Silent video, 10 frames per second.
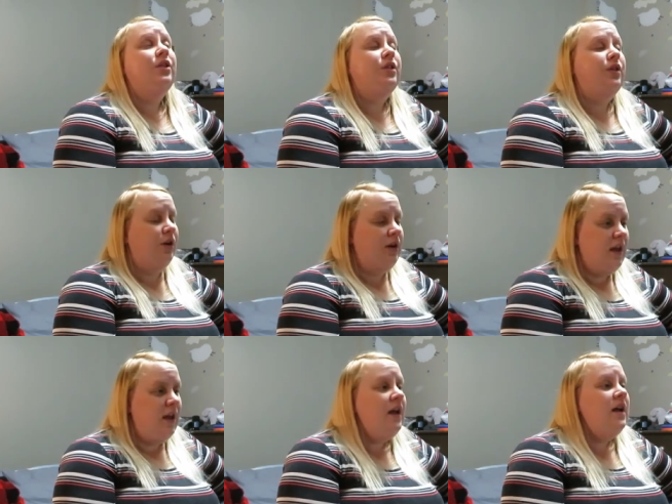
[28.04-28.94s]

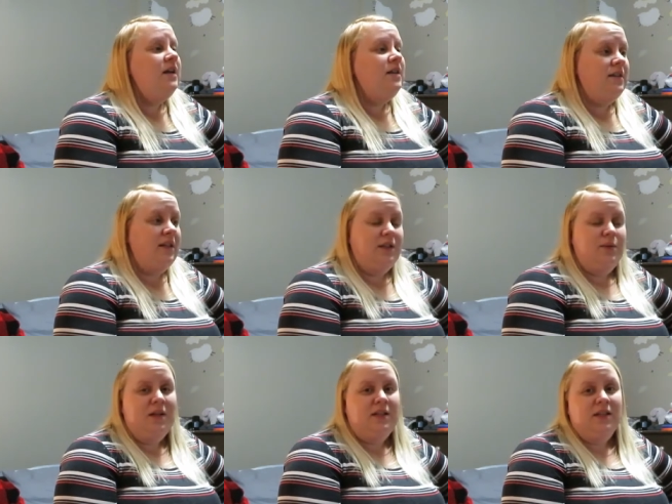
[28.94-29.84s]
36
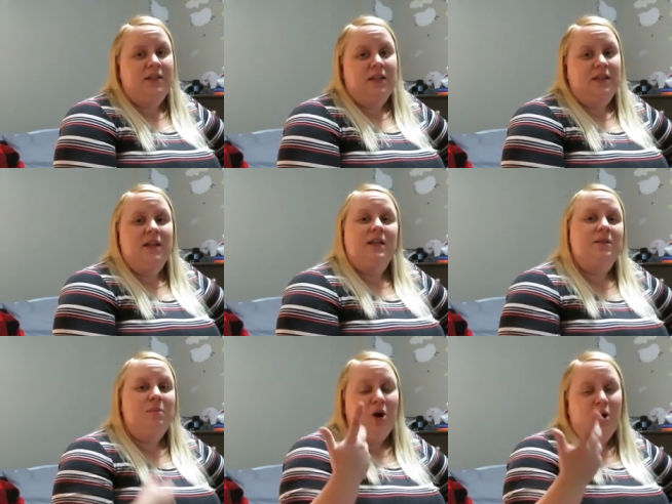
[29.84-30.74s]
weeks and 6 days.
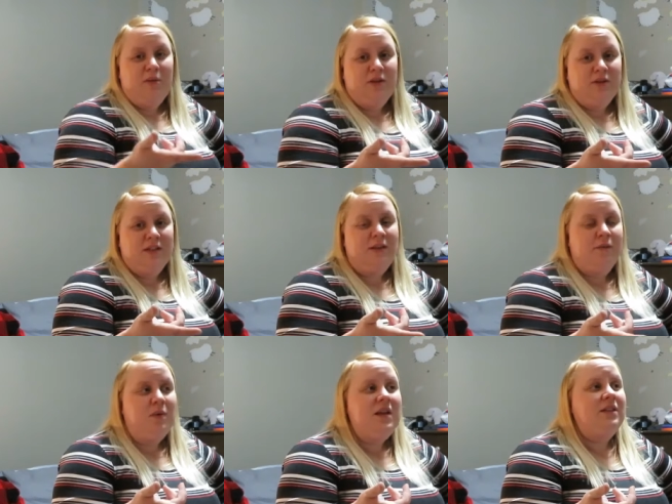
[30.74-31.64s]
Tomorrow I'll be 37
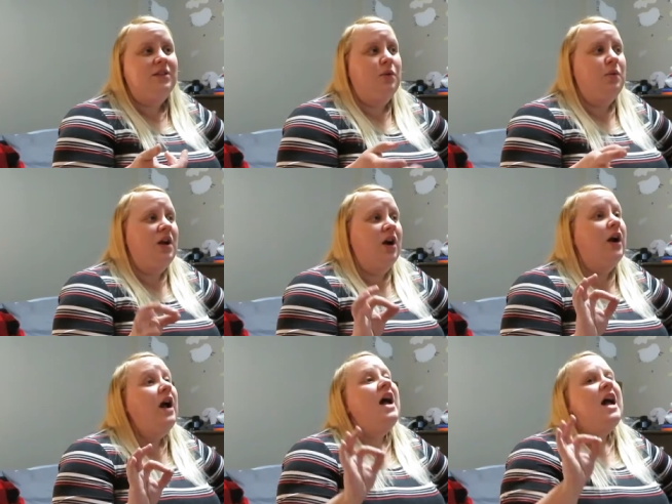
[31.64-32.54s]
weeks so we are
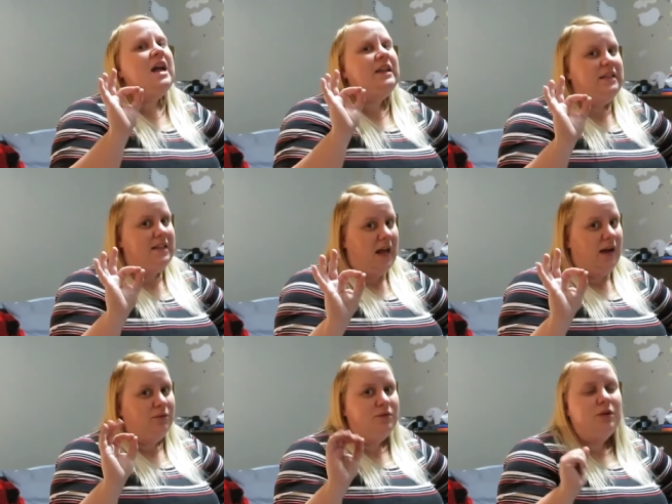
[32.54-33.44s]

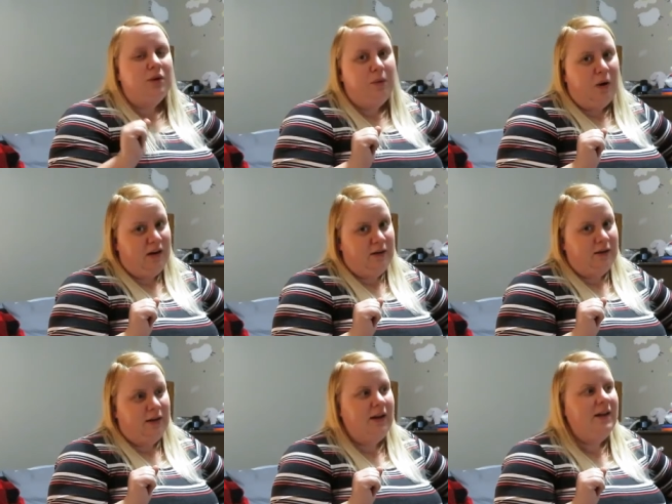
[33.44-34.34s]
down to the wire
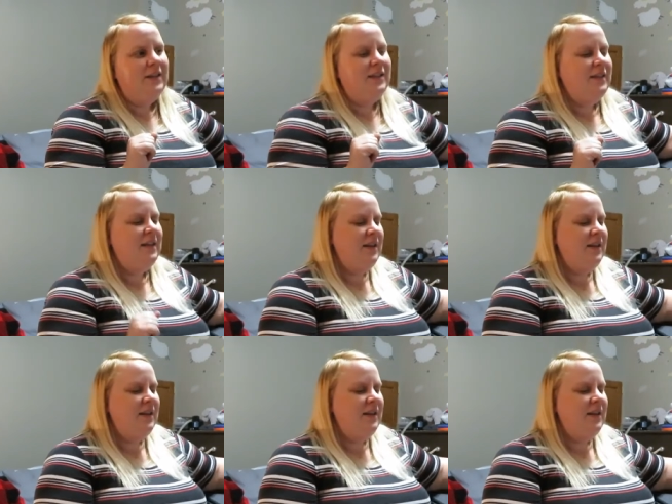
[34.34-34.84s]
guys.